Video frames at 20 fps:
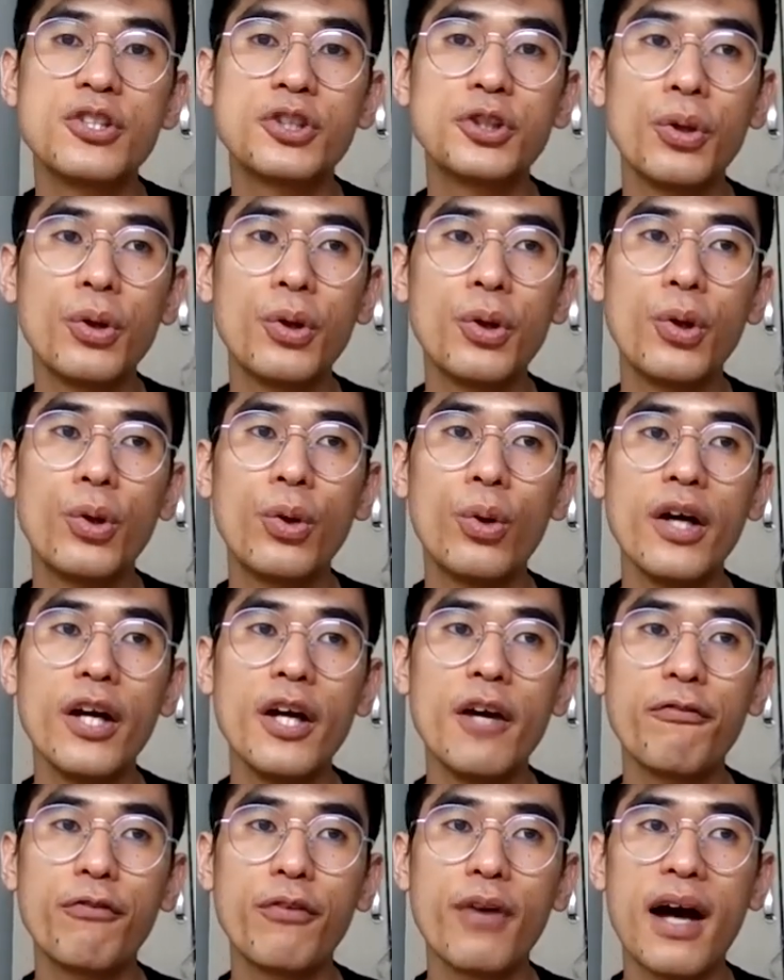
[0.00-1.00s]
So
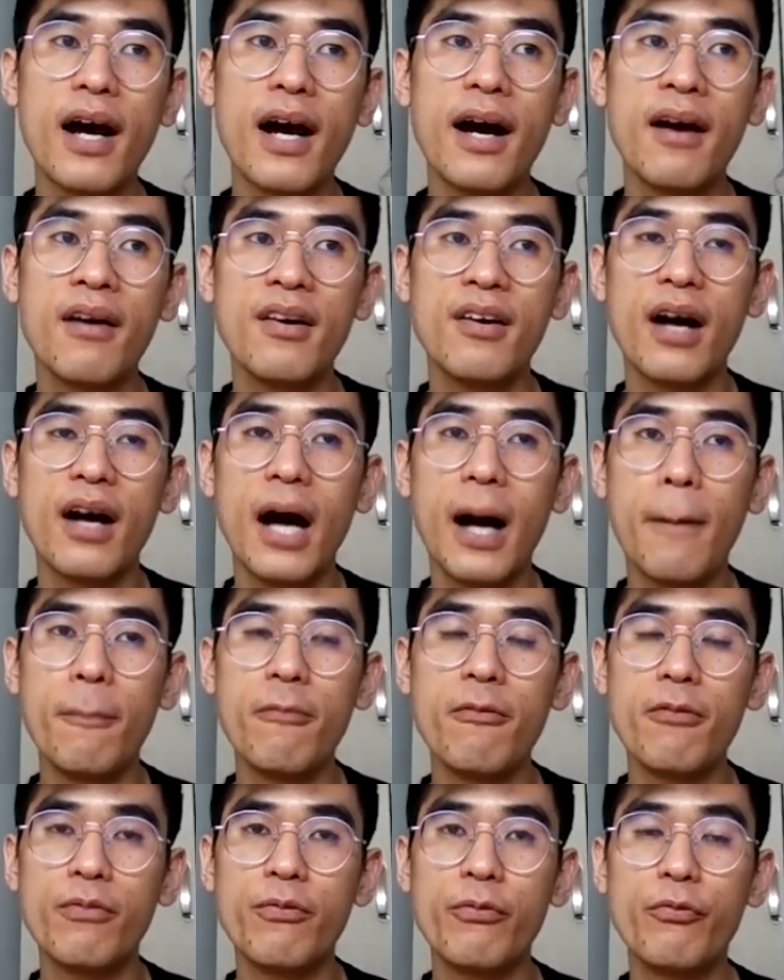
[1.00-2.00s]
if you are
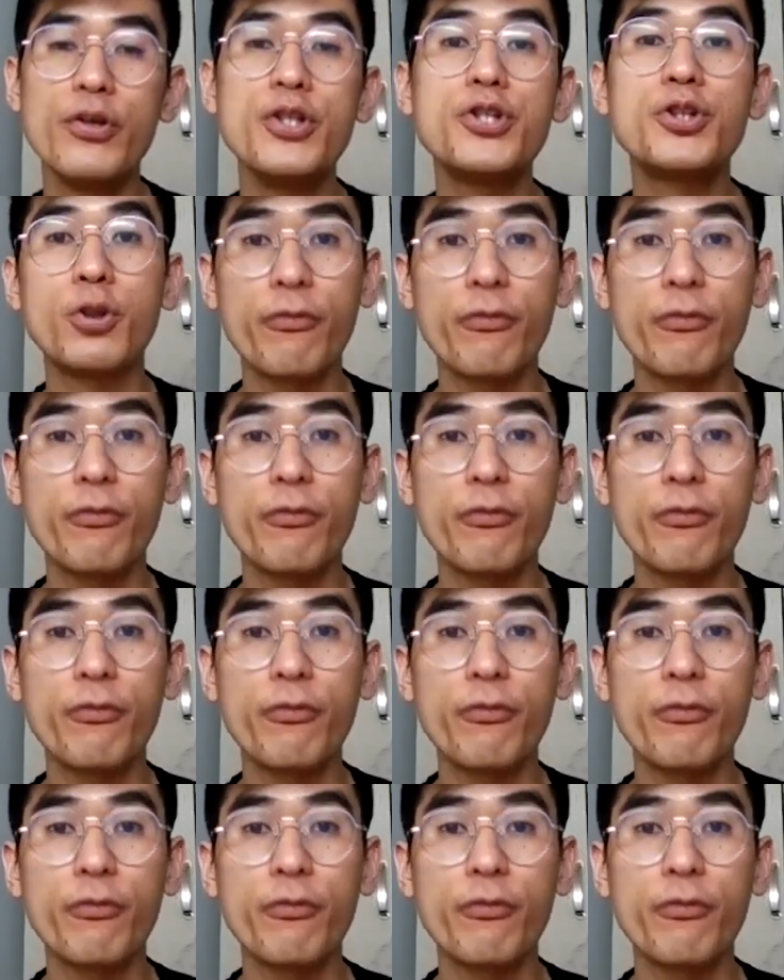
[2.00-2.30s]
wish